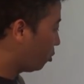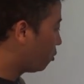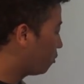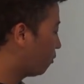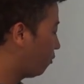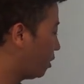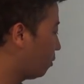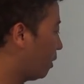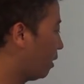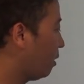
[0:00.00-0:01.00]
Students for Free
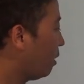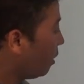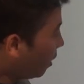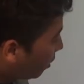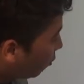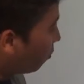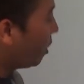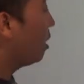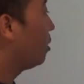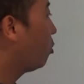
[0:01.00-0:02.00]
Tibet, and there were
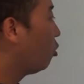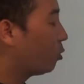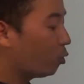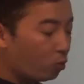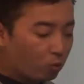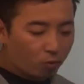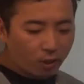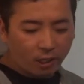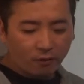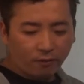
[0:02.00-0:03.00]
many other groups who
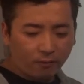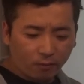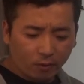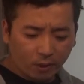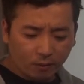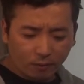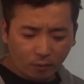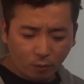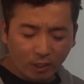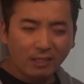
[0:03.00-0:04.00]
kind of
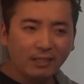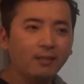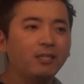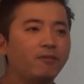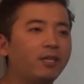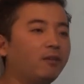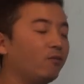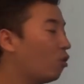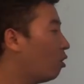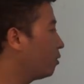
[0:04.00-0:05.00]
were intensively
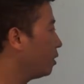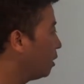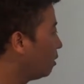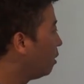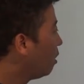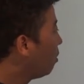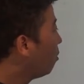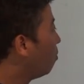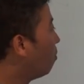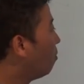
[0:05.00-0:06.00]
involved in
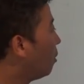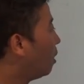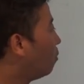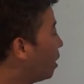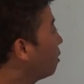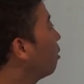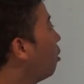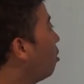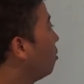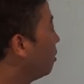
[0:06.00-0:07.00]
a
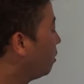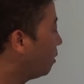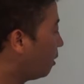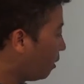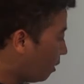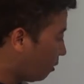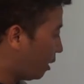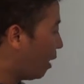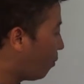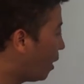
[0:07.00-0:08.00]
month-long
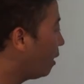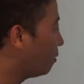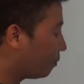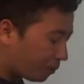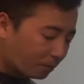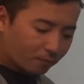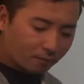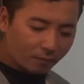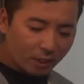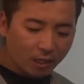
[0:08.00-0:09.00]
campaign.
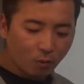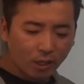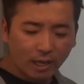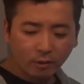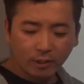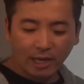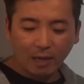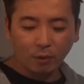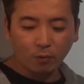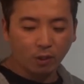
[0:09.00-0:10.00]
And what actually
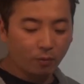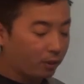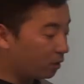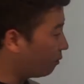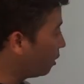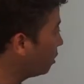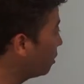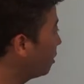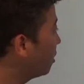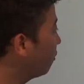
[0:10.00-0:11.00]
happened was, because of these
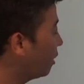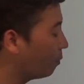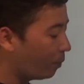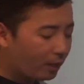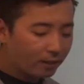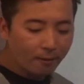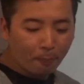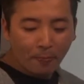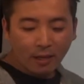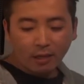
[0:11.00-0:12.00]
intensive campaign,
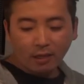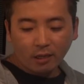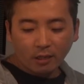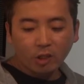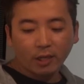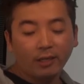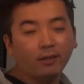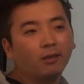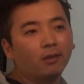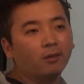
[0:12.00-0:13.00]

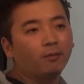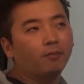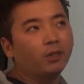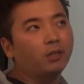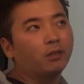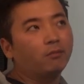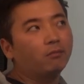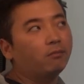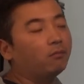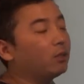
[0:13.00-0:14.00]
initially
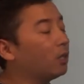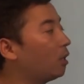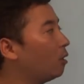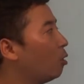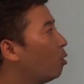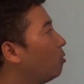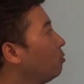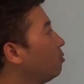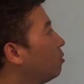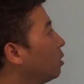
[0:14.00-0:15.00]
a
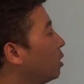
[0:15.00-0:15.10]
loan